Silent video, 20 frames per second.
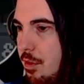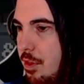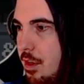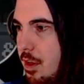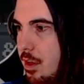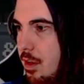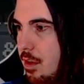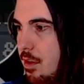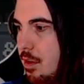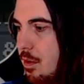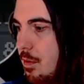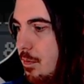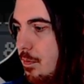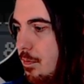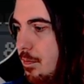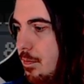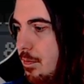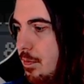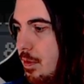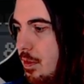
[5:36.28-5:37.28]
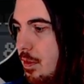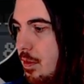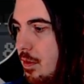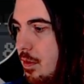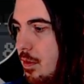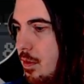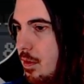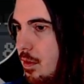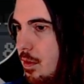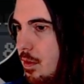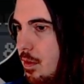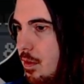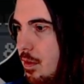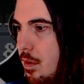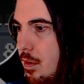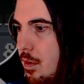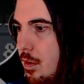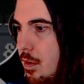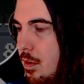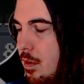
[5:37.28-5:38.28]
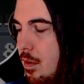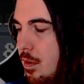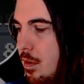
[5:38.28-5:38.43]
comes in the form of food and equipment.